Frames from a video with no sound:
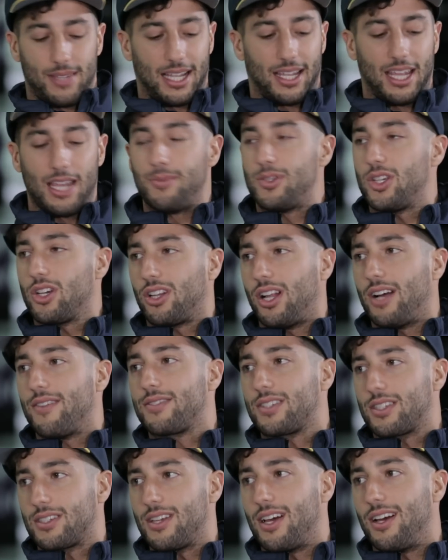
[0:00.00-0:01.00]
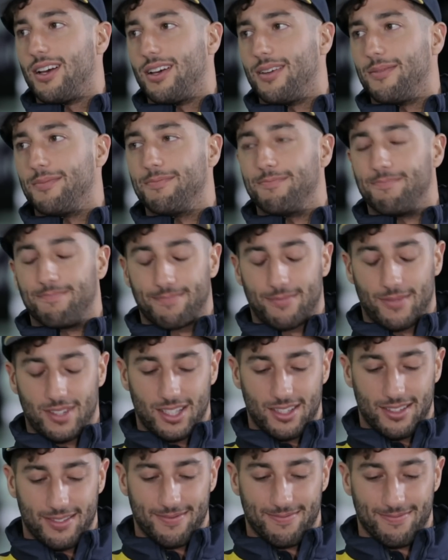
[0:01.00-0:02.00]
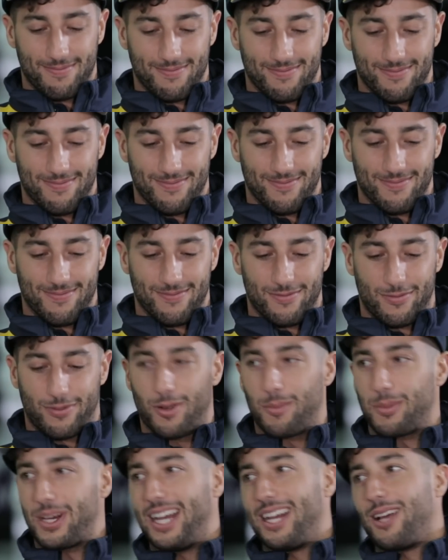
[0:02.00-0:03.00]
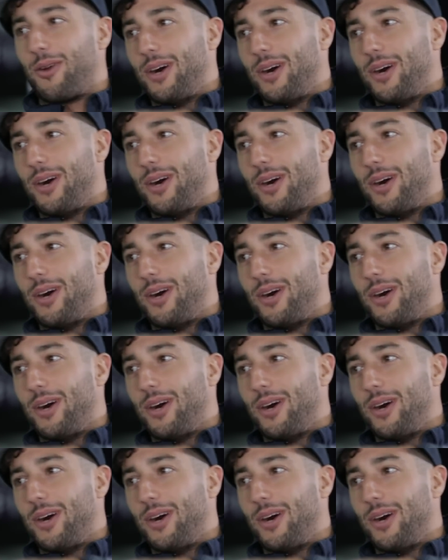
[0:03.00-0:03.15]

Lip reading: that keeps your gloves from getting